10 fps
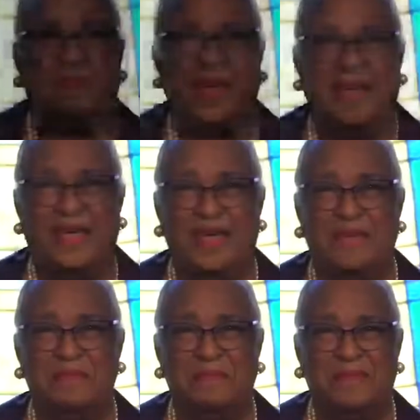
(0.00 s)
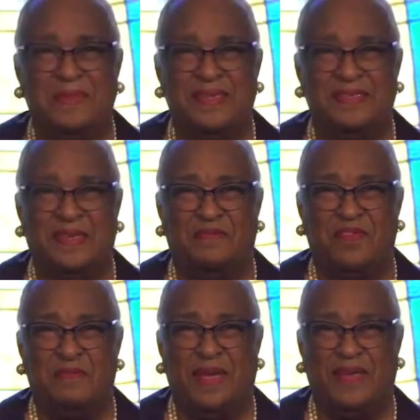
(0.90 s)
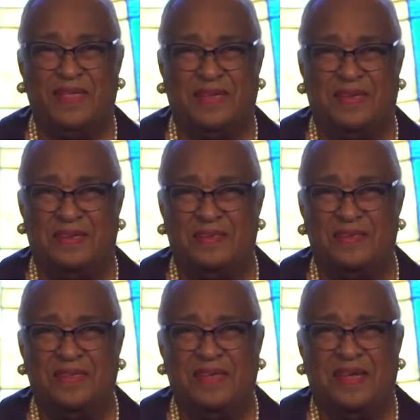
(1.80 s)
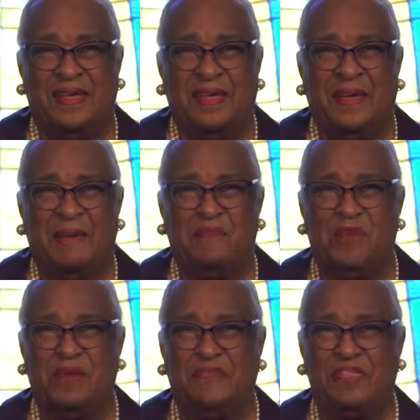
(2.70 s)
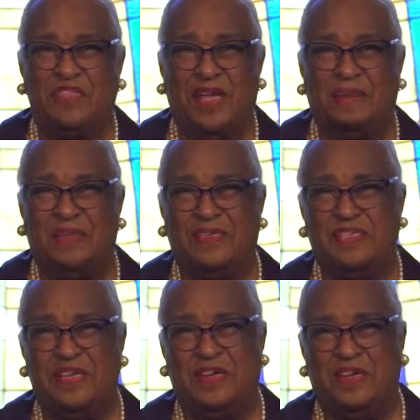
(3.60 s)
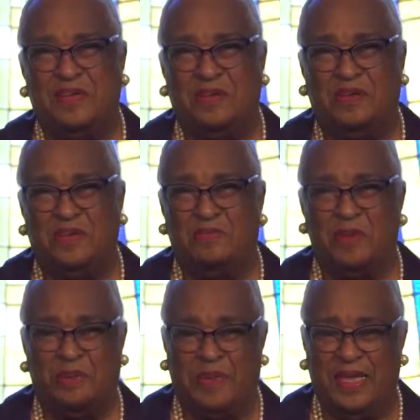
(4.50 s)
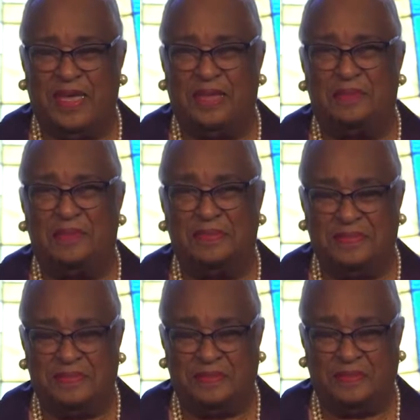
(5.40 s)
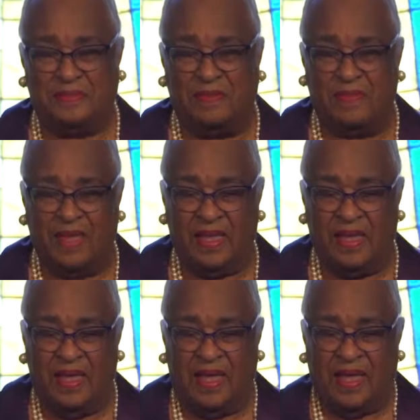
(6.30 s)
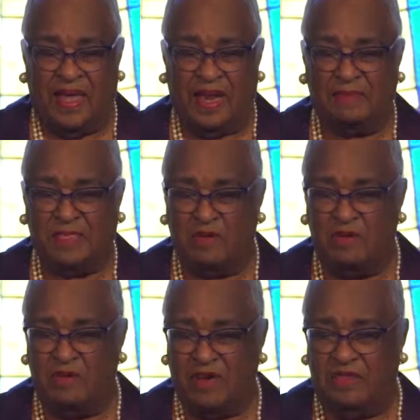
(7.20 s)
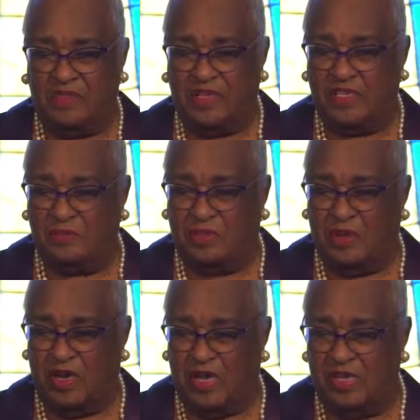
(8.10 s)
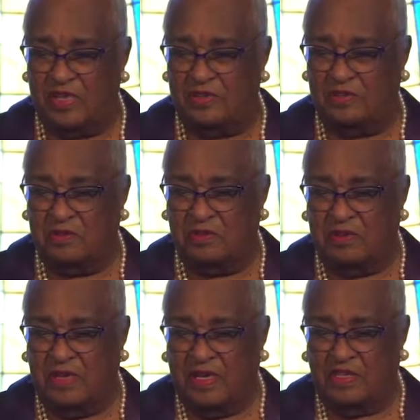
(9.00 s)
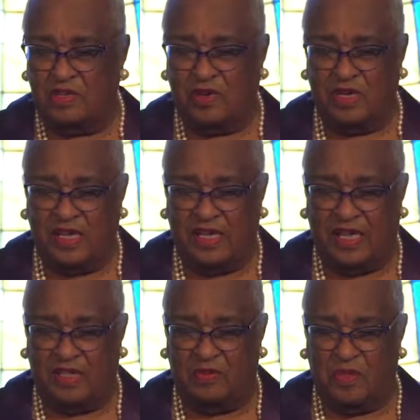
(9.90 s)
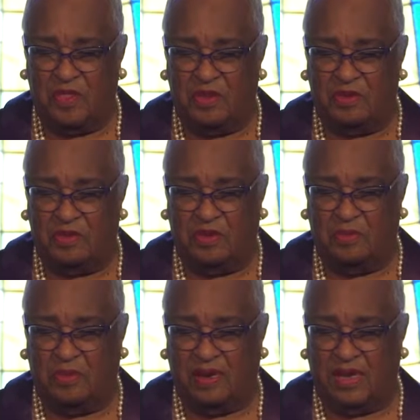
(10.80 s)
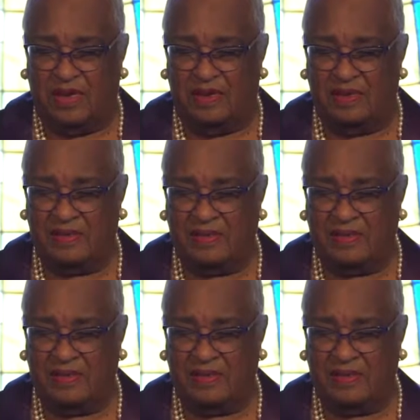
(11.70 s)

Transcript: My name is Evelyn McDonald. I'm one of the chaplains here at the Unity of Birmingham. And I'm so grateful this morning to join together with you in prayer,